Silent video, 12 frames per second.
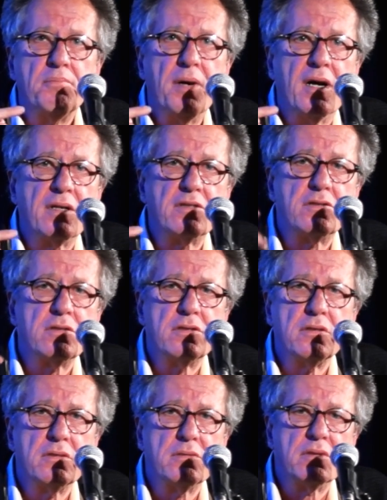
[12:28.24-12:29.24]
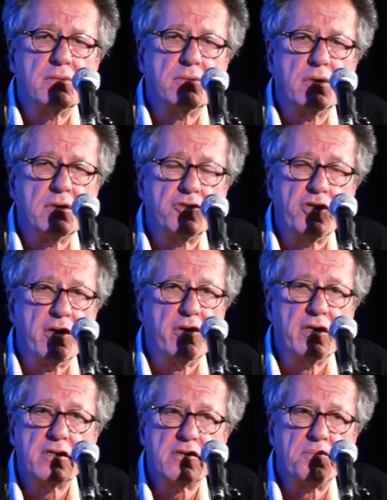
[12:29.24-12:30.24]
But
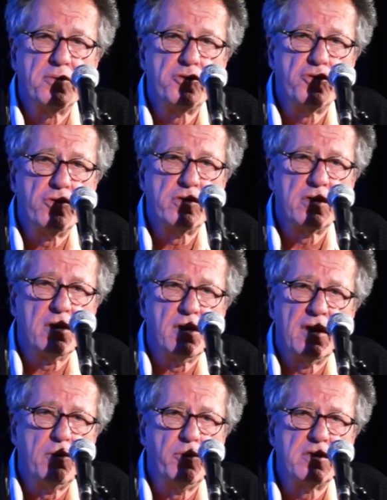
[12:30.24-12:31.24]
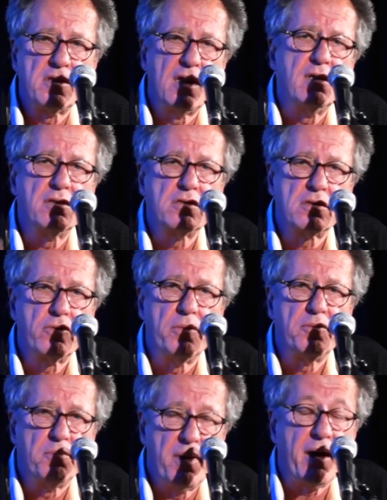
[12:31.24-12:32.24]
Jerry, as a producer, he would send the
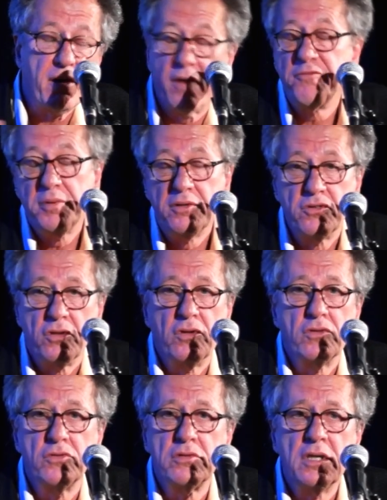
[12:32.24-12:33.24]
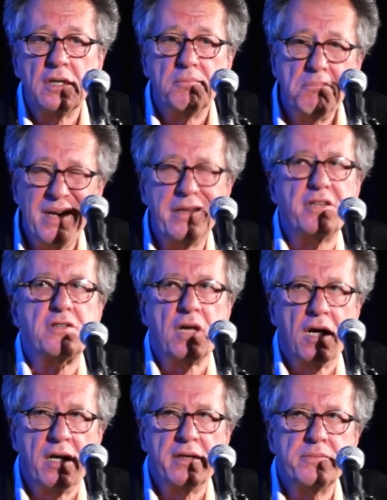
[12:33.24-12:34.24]
script back, I've been told, many
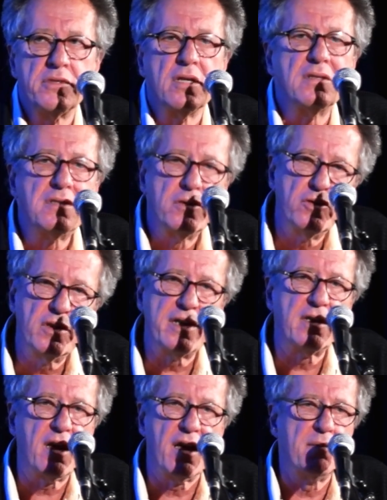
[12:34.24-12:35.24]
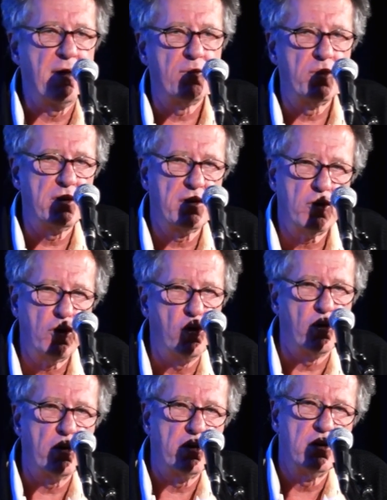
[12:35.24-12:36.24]
times, until they came up with the
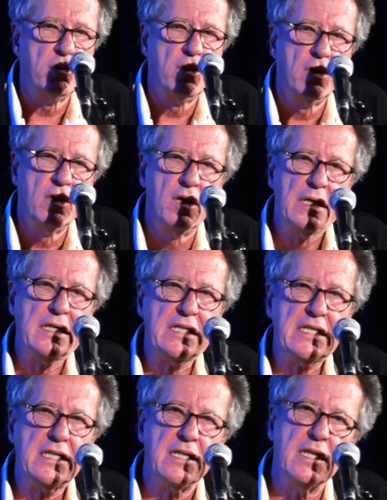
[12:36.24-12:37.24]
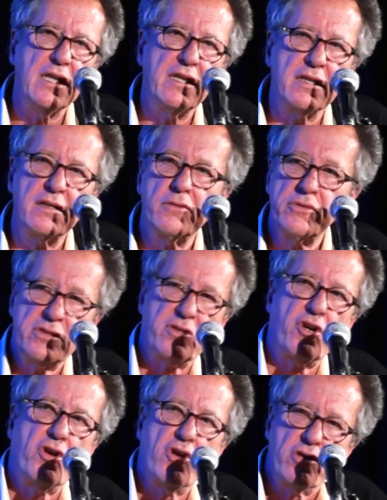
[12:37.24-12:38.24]
hook that there was a
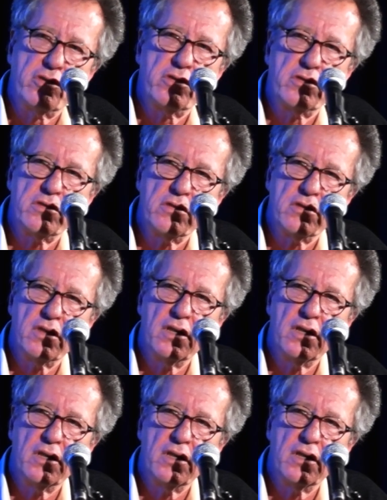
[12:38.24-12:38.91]
curse.